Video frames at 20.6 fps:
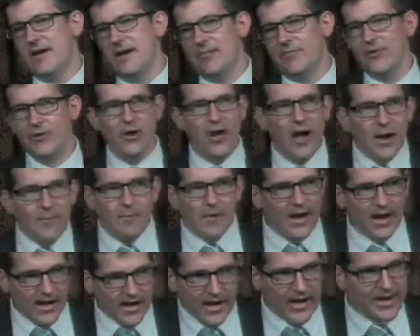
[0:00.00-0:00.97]
They're not
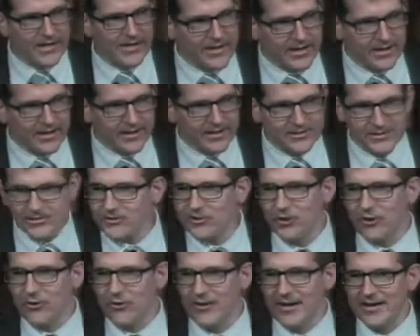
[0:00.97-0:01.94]
my ideas,
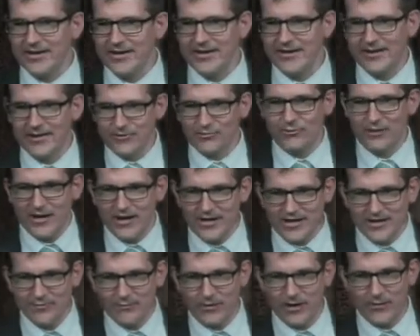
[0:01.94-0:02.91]
so I'll try to
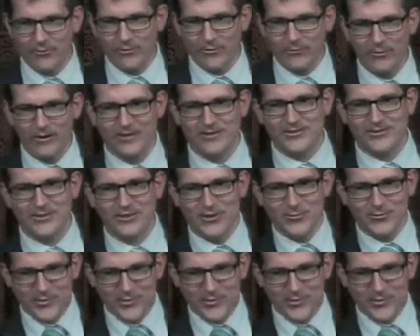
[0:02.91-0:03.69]
give credit where credit's due,